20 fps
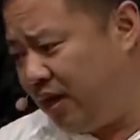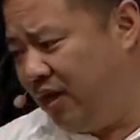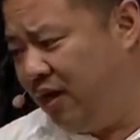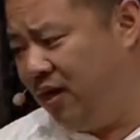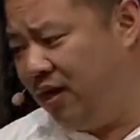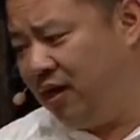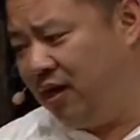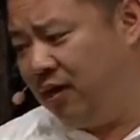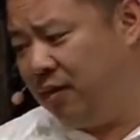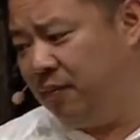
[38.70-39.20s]

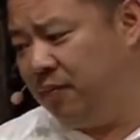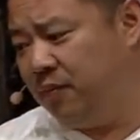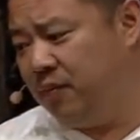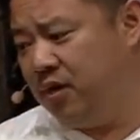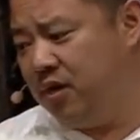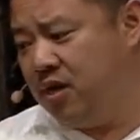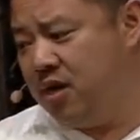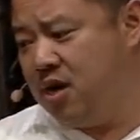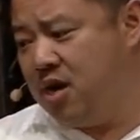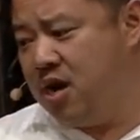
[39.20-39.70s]
Um,
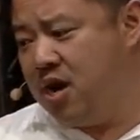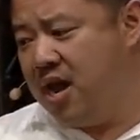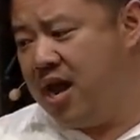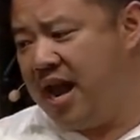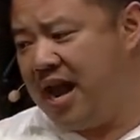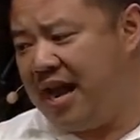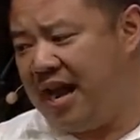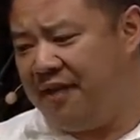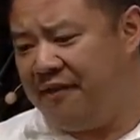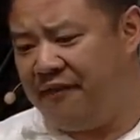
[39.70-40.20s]

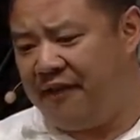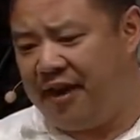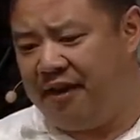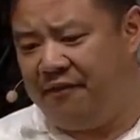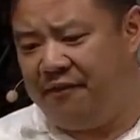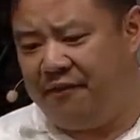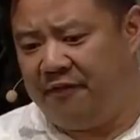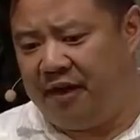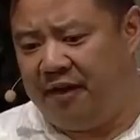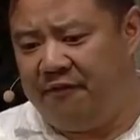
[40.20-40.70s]
and I've,
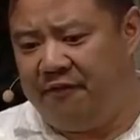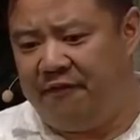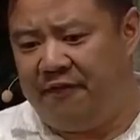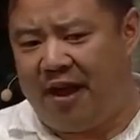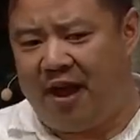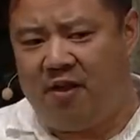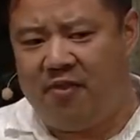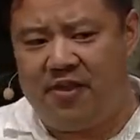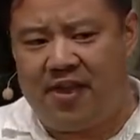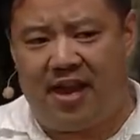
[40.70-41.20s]
I've, I've
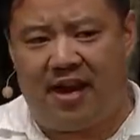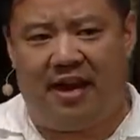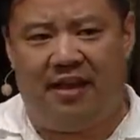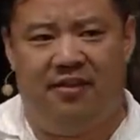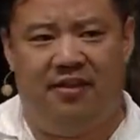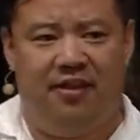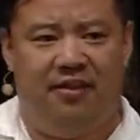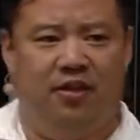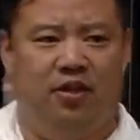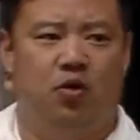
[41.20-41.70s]
found that I
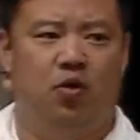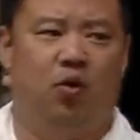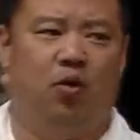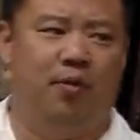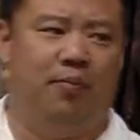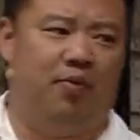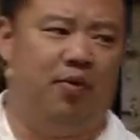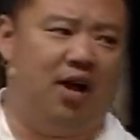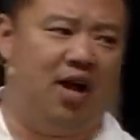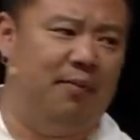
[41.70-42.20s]
think the
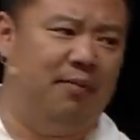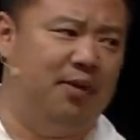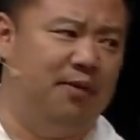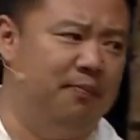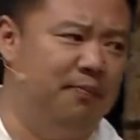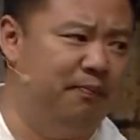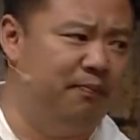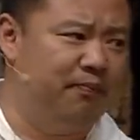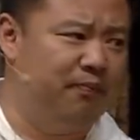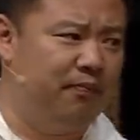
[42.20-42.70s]
core
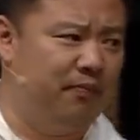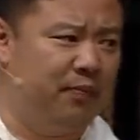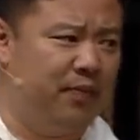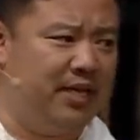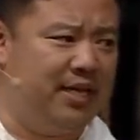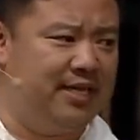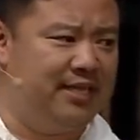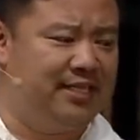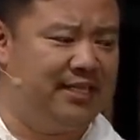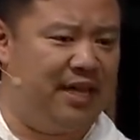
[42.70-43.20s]
problem
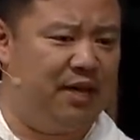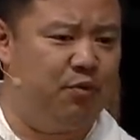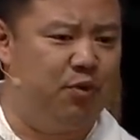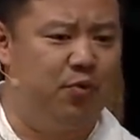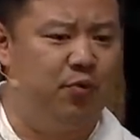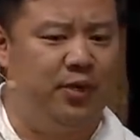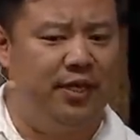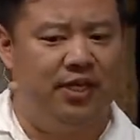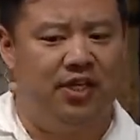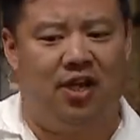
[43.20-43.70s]
is that
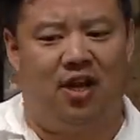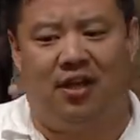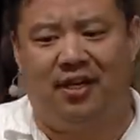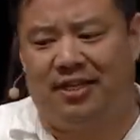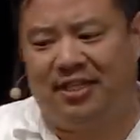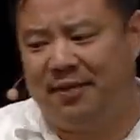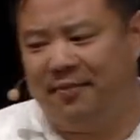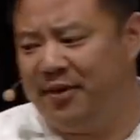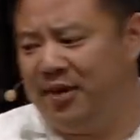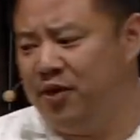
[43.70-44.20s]
when we talk to
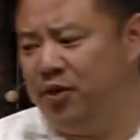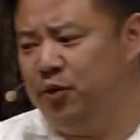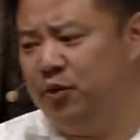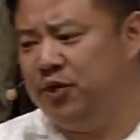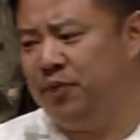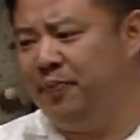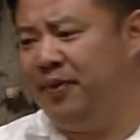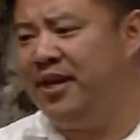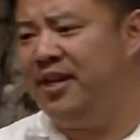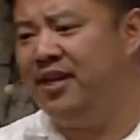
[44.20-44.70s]
somebody whose
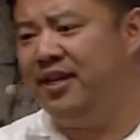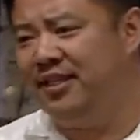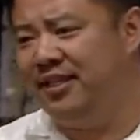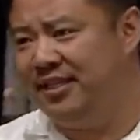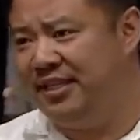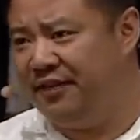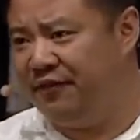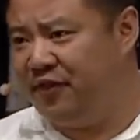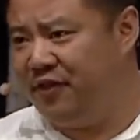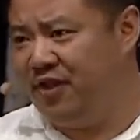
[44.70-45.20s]
opinion is
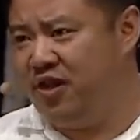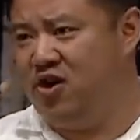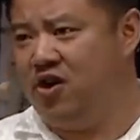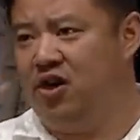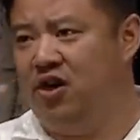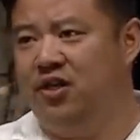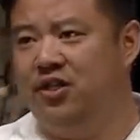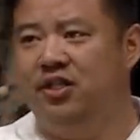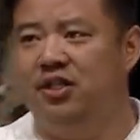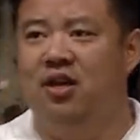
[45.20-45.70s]
different than
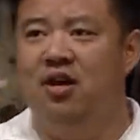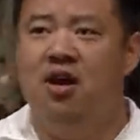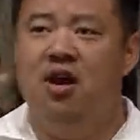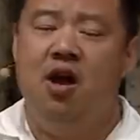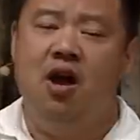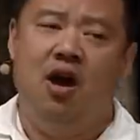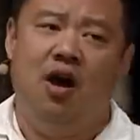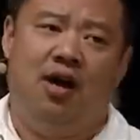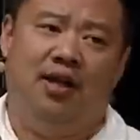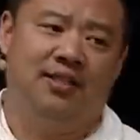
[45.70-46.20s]
ours
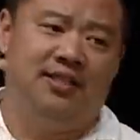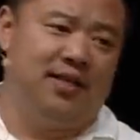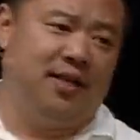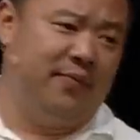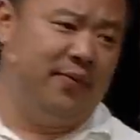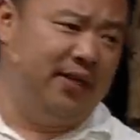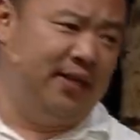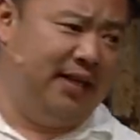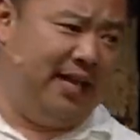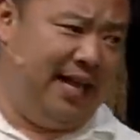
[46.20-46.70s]
on
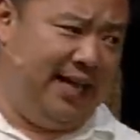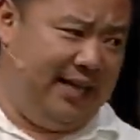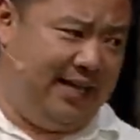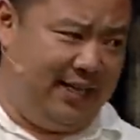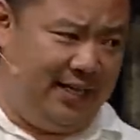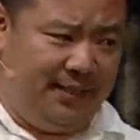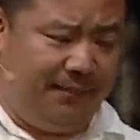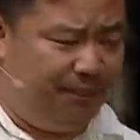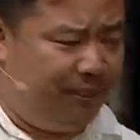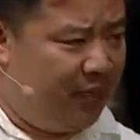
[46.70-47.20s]
something
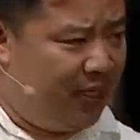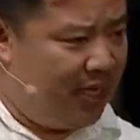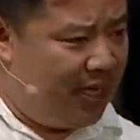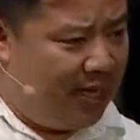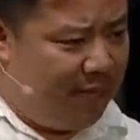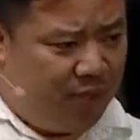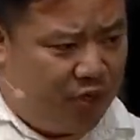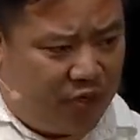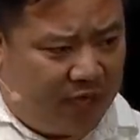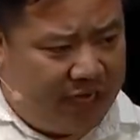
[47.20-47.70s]
like
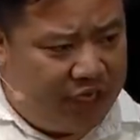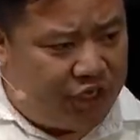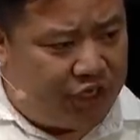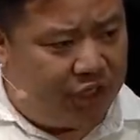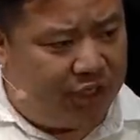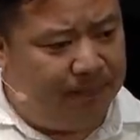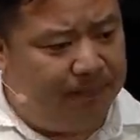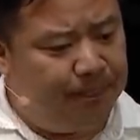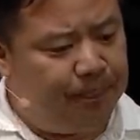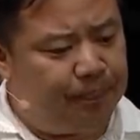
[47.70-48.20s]

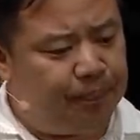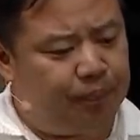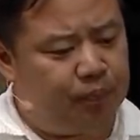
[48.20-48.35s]
immigration,